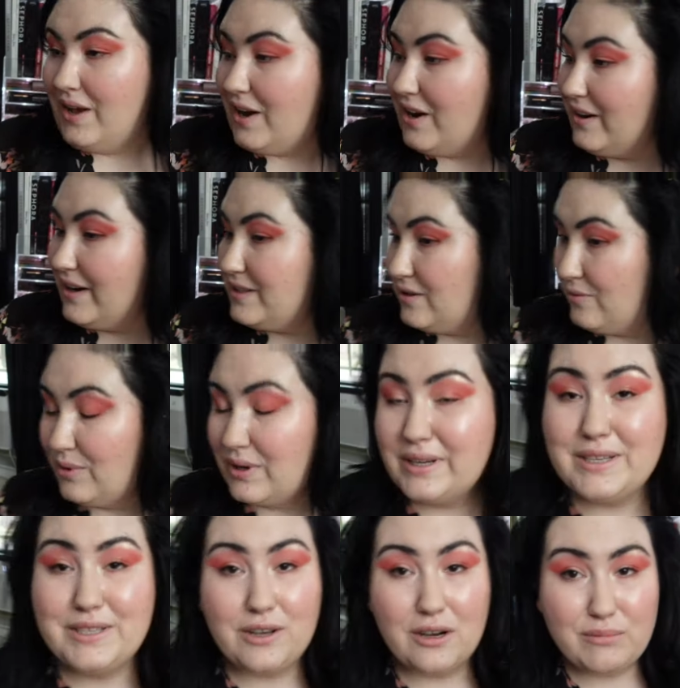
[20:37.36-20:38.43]
All right, so work
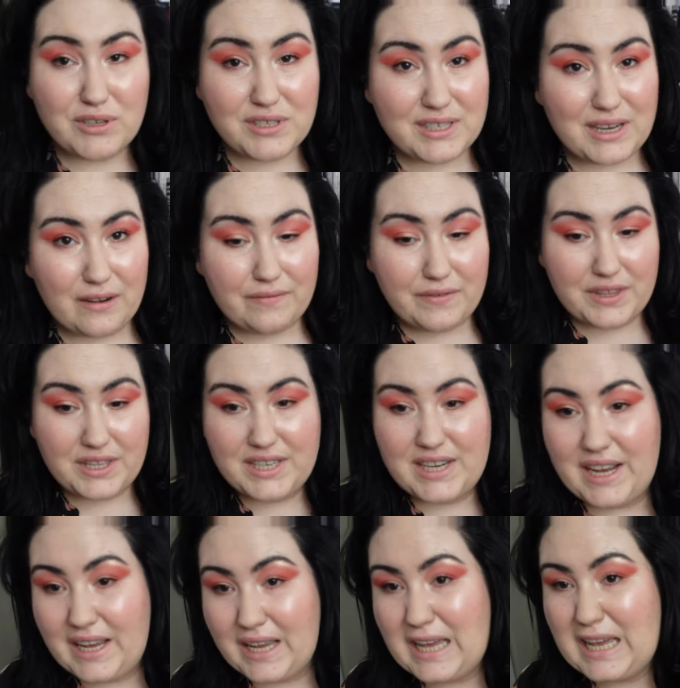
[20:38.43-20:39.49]
is almost done for the day.